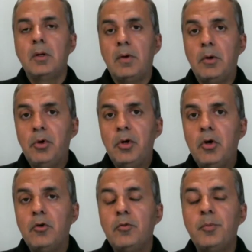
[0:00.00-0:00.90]
Rounding
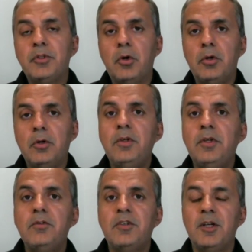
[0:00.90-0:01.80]
off,
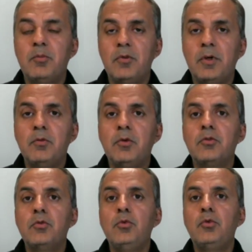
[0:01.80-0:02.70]
pathology step 1
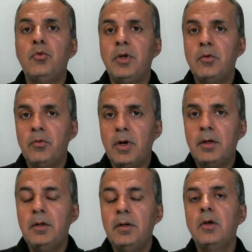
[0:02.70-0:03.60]
was
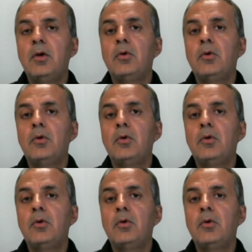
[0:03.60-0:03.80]
221.